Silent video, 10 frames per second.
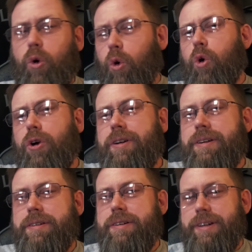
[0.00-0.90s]
or
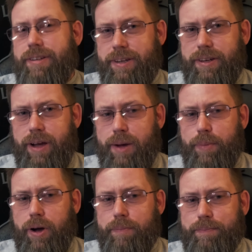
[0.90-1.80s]
a ticking time
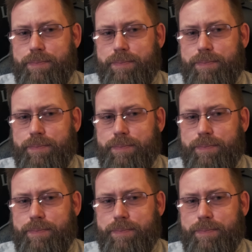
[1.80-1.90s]
bomb?